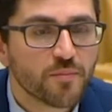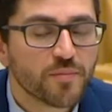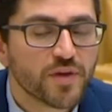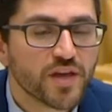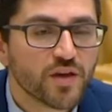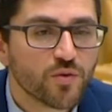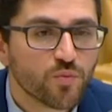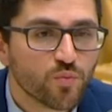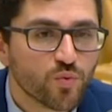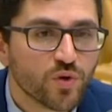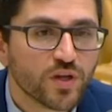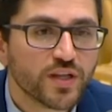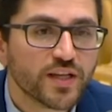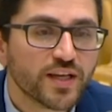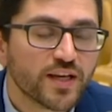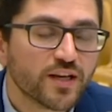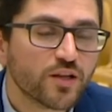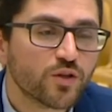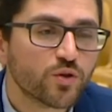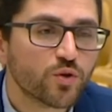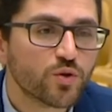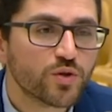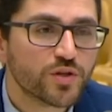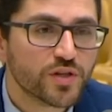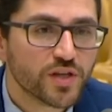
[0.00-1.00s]
It will
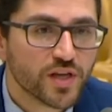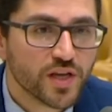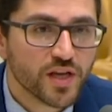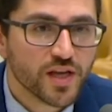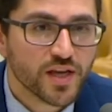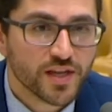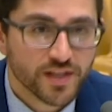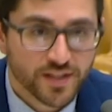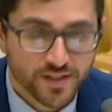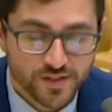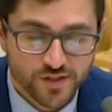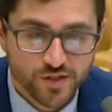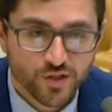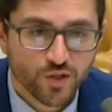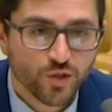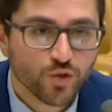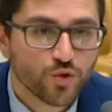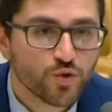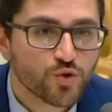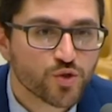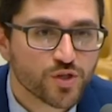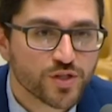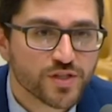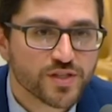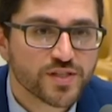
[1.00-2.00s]
include an
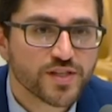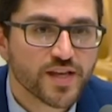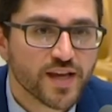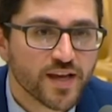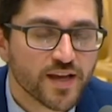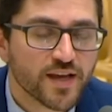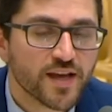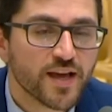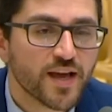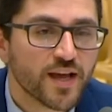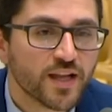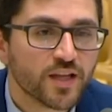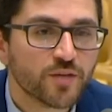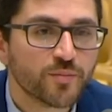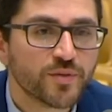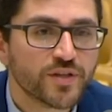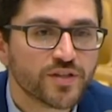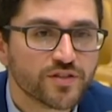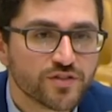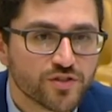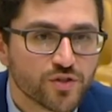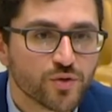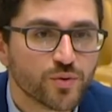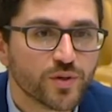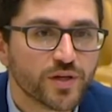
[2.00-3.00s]
exclusions
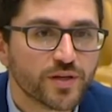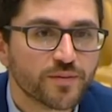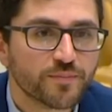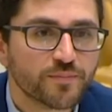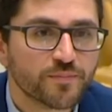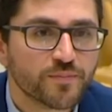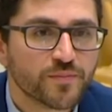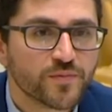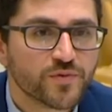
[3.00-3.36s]
element to it.